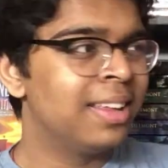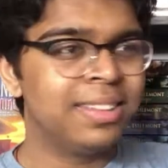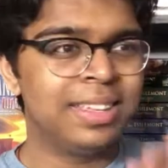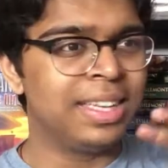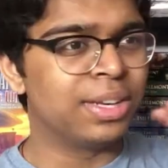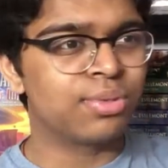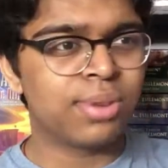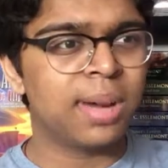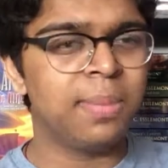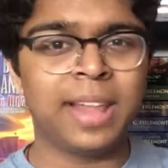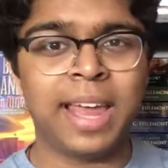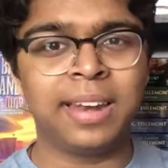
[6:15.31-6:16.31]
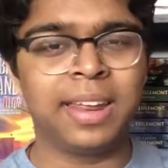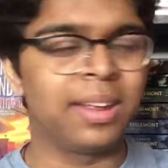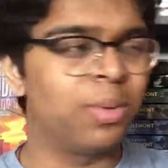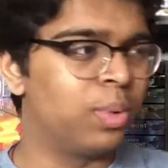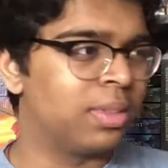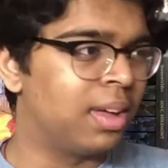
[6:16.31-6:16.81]
The incredible
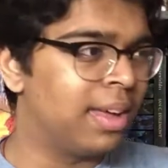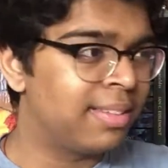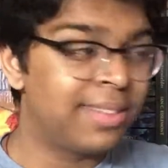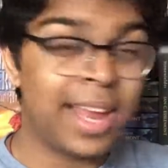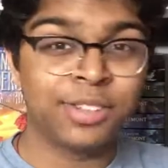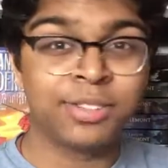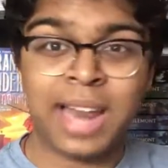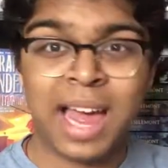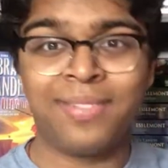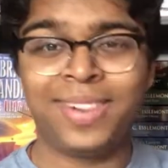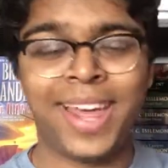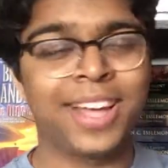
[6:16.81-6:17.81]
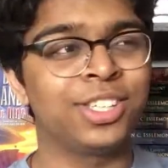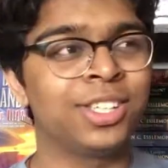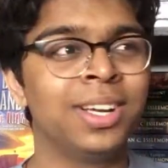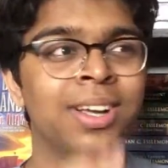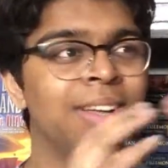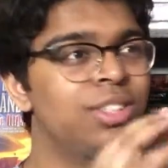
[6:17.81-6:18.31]
ending with the Sanderson avalanche,
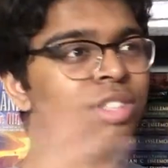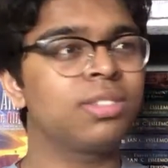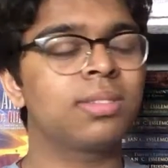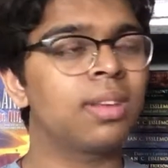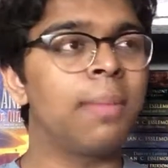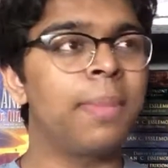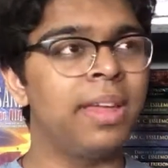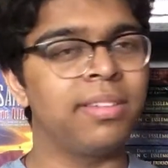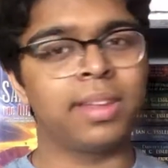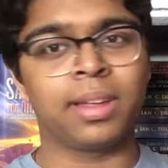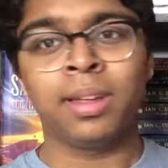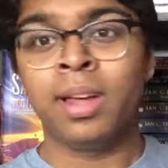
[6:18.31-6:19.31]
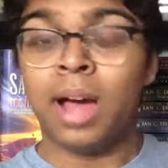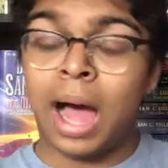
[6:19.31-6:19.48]
just amazing.